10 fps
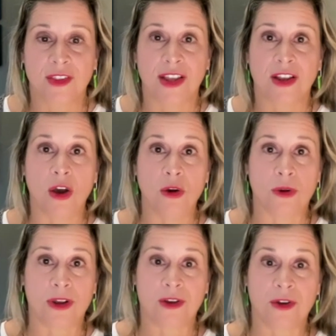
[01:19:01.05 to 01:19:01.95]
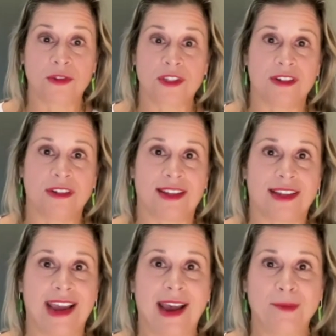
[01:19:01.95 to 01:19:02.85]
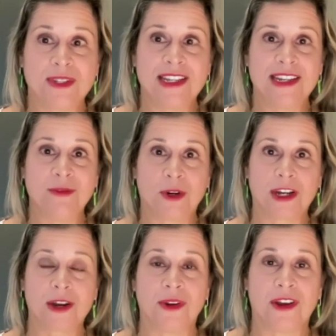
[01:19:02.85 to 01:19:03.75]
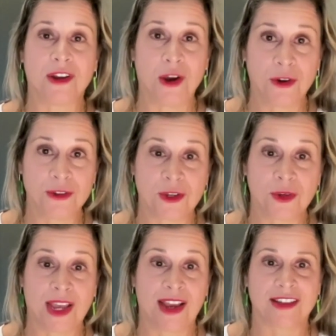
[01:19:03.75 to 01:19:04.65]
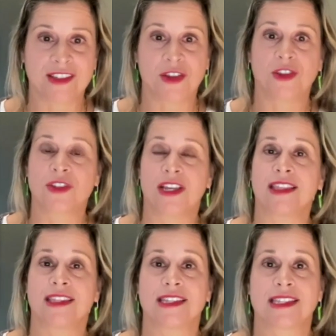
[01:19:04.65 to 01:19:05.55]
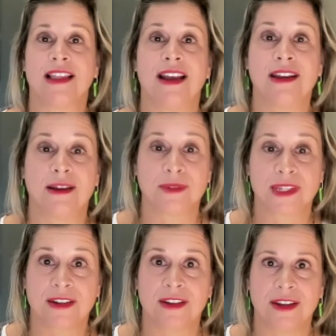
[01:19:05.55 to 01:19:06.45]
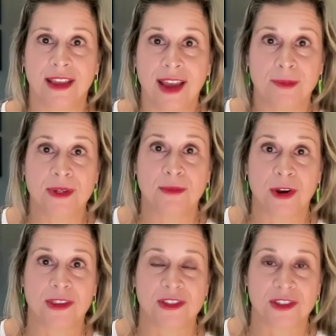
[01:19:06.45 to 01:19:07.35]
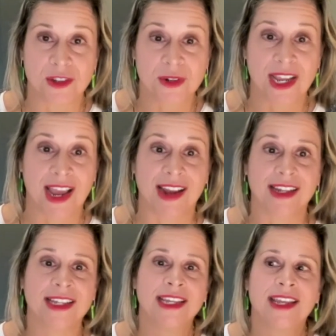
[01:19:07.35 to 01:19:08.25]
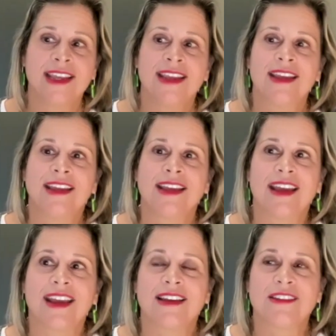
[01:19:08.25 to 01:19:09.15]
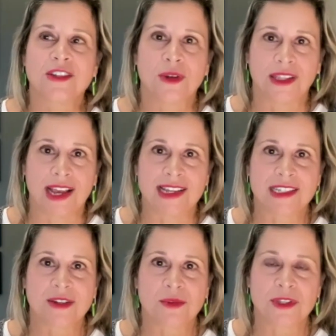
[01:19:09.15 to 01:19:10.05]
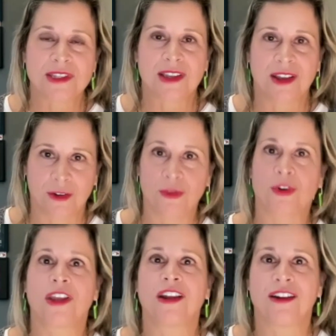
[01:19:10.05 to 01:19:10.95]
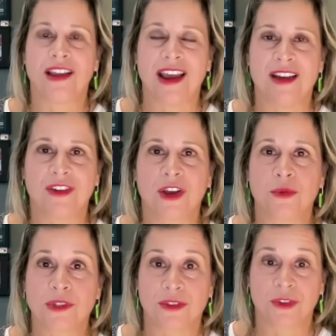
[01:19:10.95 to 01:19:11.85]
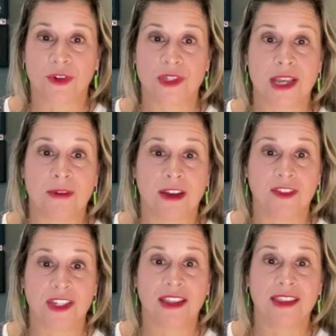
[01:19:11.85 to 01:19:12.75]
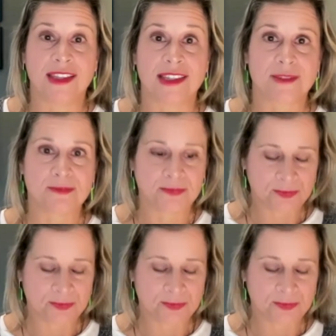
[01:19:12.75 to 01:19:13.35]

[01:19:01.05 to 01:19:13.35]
like, oh, Coast Guard Captain, we're going on her Zodiac. So there's like this lineup to get on Captain Martha's Zodiac. And so Alaska was over a year and a half ago was the first time I've done this.